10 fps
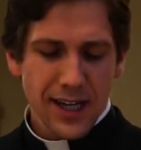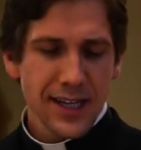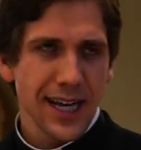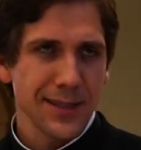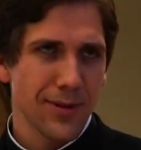
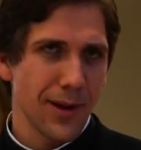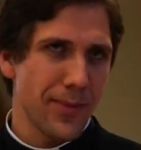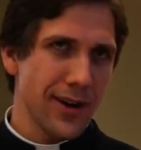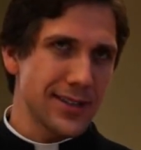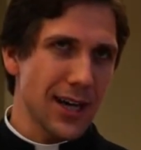Next morning, my
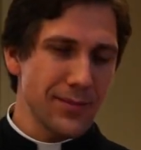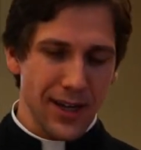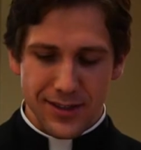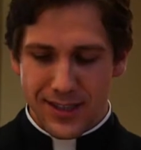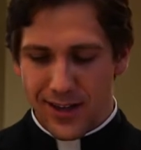parents come
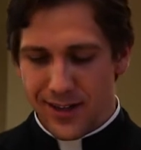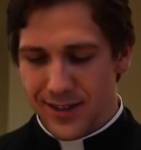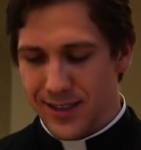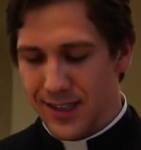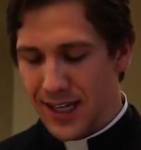
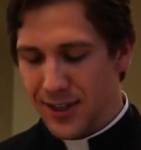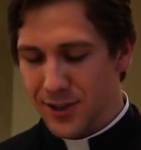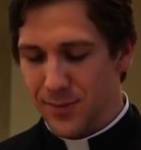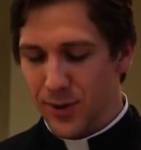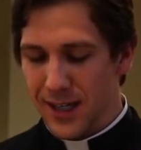downstairs, and they're
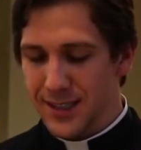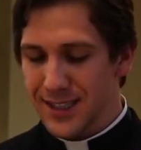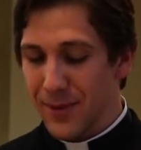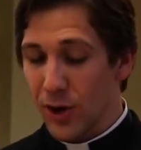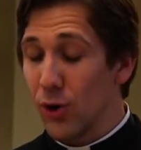surprised to see
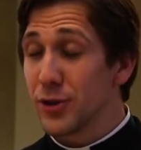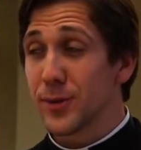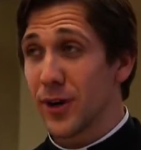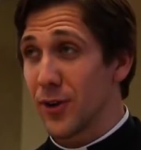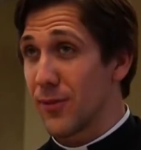my older
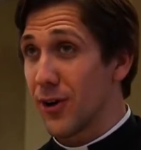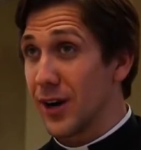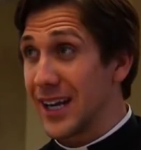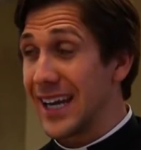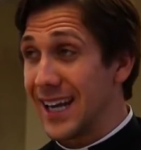brother,
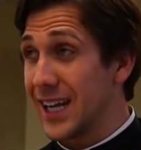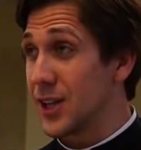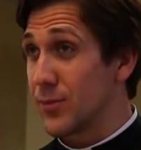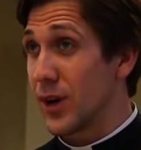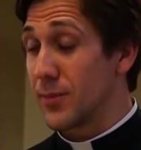Martin, eating the
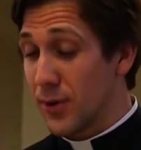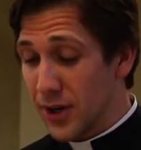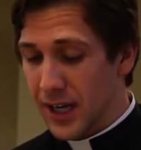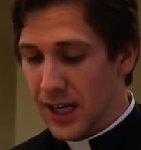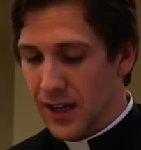bread
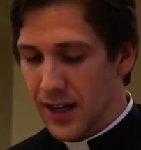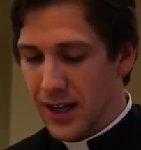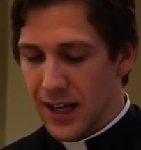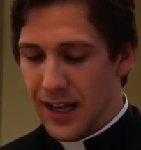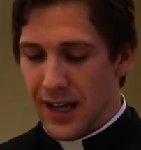pudding.
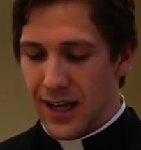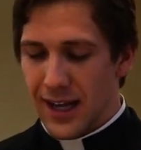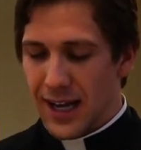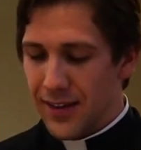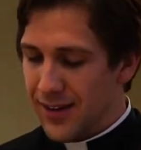
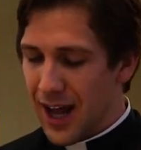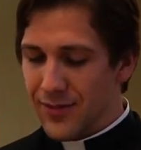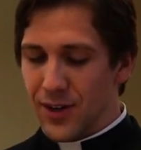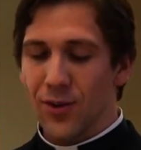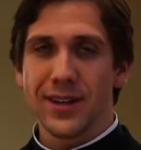And they're kind of
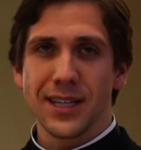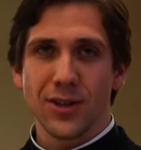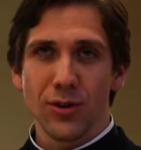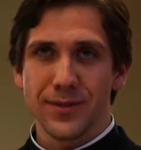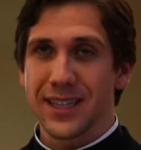annoyed, and they
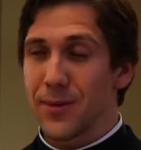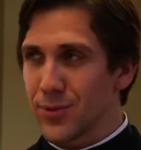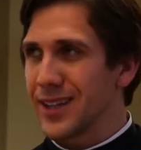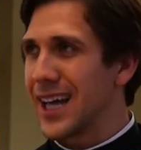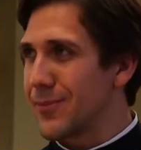told him that they
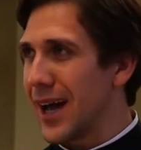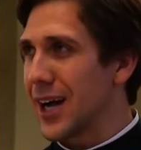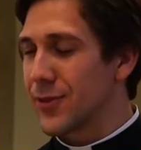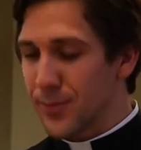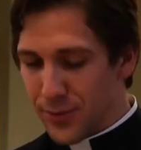brought that back
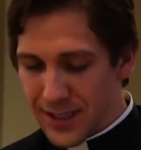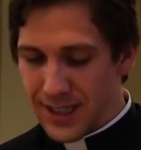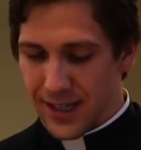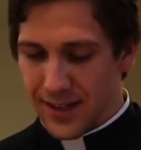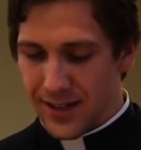for
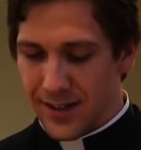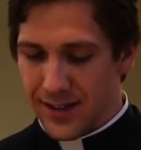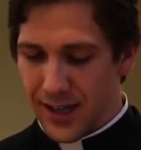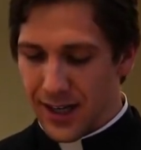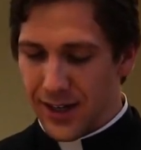Brendan.
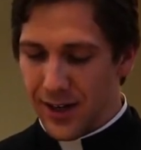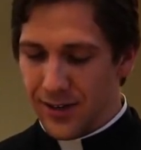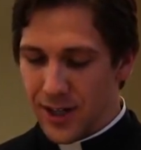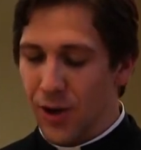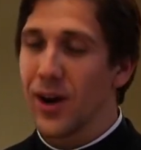And he
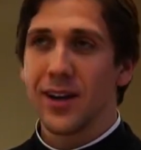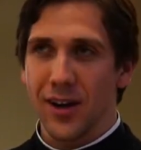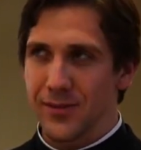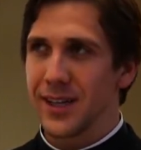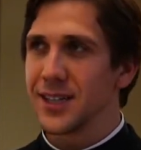goes, oh, I
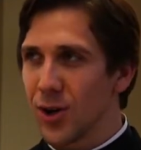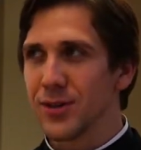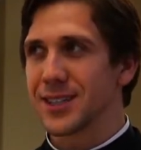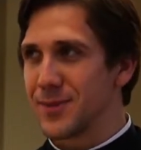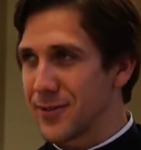know. He sold
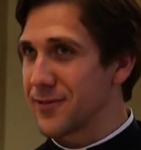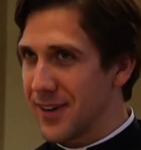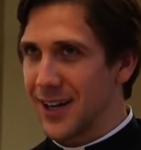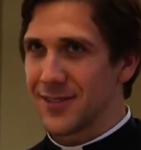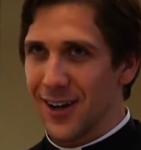it to me for
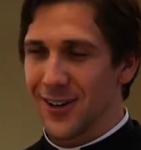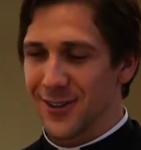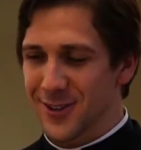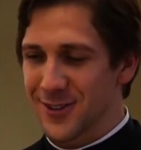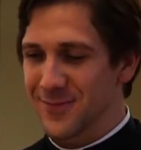
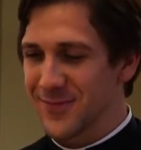$5.